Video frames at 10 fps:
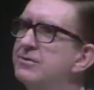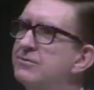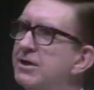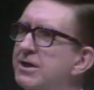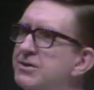
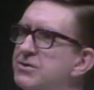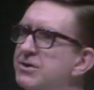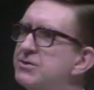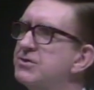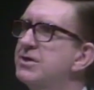
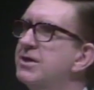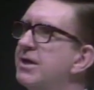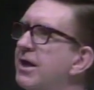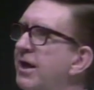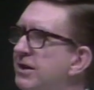religious
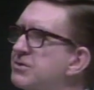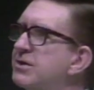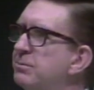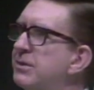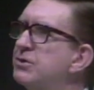
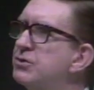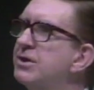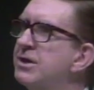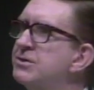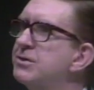
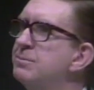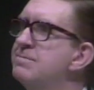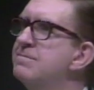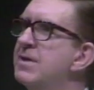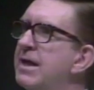exhibitionism,